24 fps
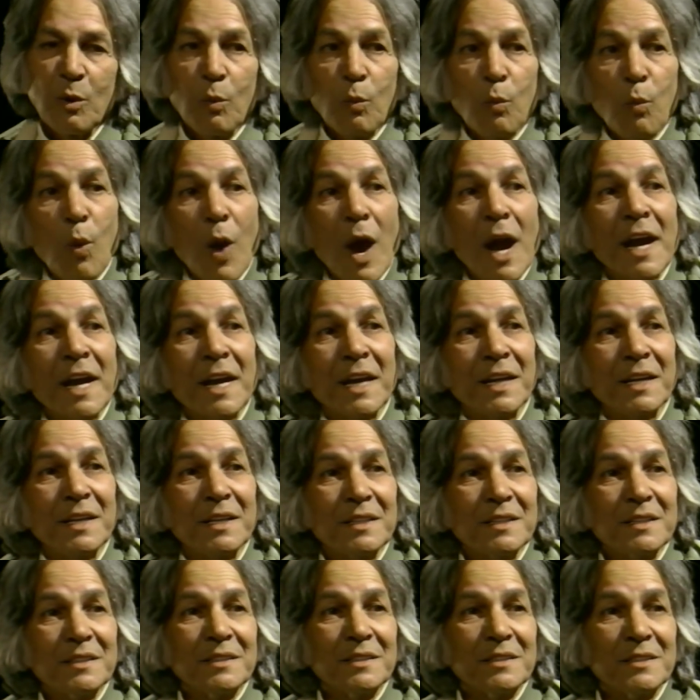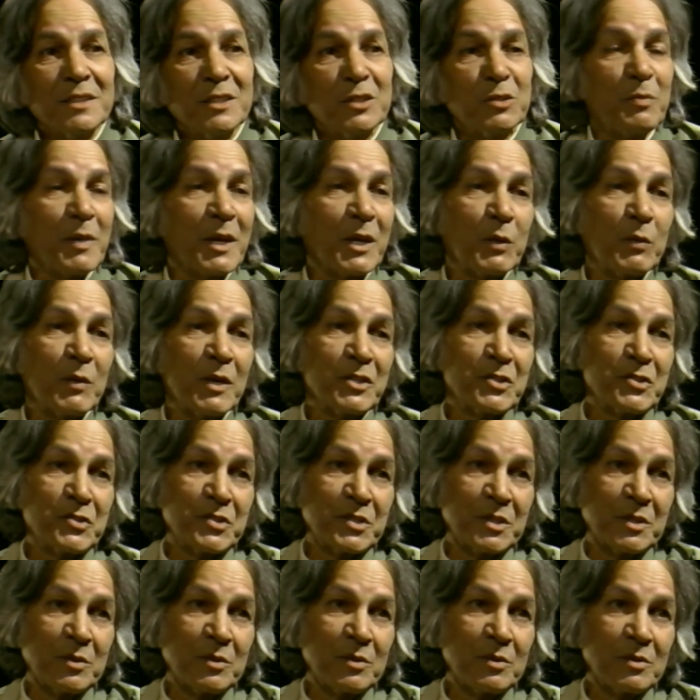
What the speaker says: Why is my question.